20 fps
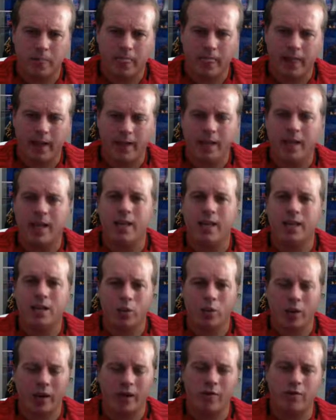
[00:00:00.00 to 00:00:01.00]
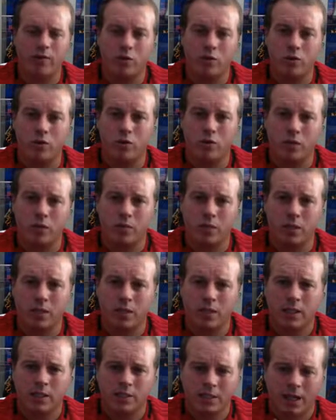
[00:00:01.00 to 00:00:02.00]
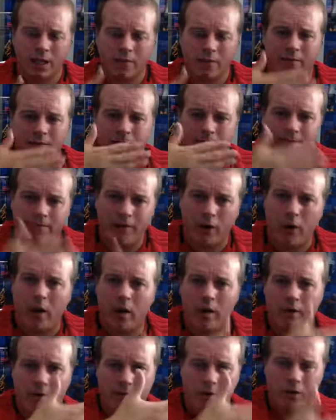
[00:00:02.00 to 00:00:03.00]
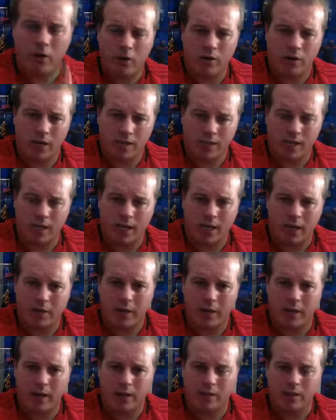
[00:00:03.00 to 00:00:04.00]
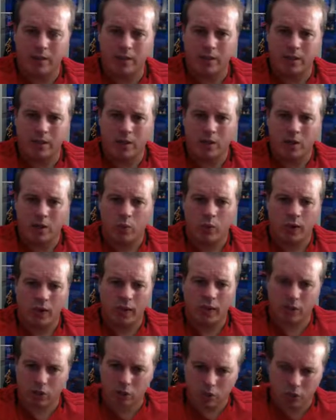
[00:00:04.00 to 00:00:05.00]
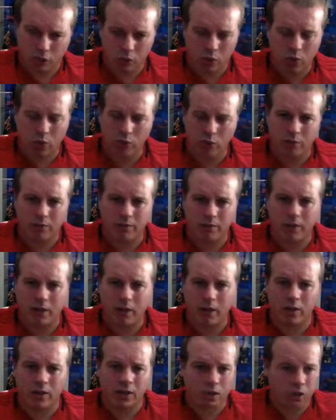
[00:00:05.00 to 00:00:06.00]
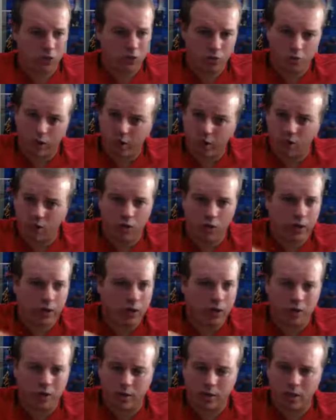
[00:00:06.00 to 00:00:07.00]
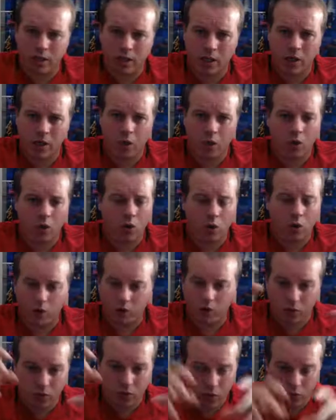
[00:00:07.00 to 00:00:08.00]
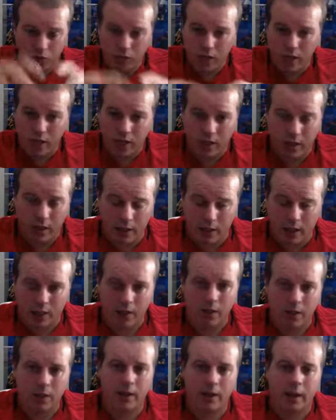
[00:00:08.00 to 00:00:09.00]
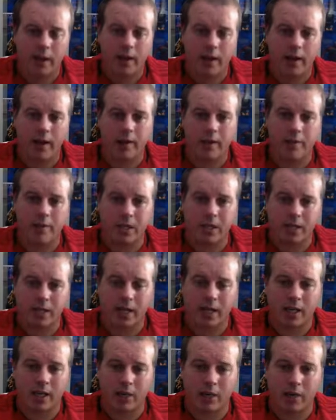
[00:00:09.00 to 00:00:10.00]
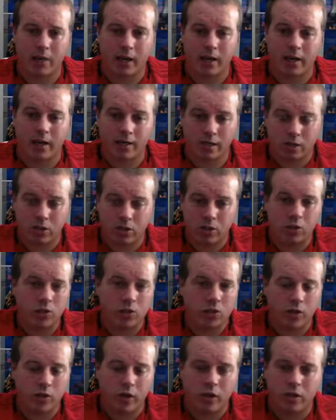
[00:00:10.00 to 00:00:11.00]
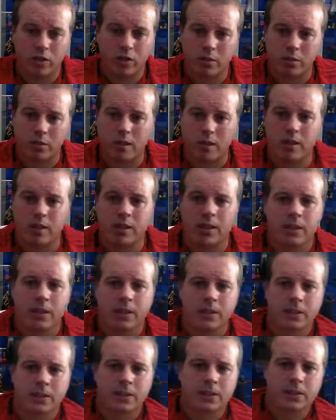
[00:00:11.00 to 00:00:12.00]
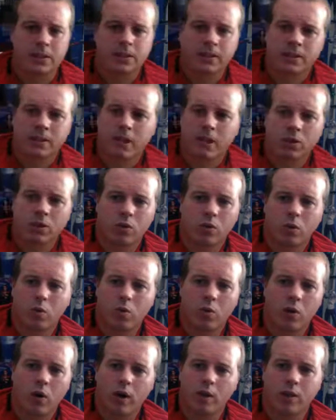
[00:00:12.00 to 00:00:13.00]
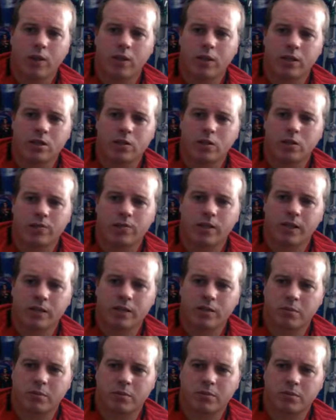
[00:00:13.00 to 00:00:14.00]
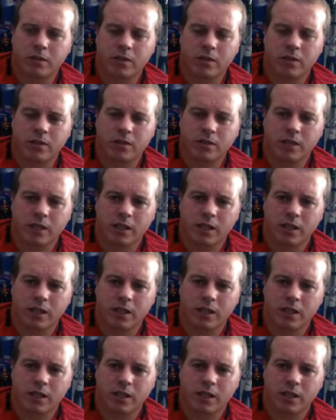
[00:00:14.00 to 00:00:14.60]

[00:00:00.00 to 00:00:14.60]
and then you have room to have 5 attacking players, whether that's 2 other midfielders and 3 strikers, or 3 attacking players and 2 strikers. I mean, I don't know why we need 2 defensive midfielders.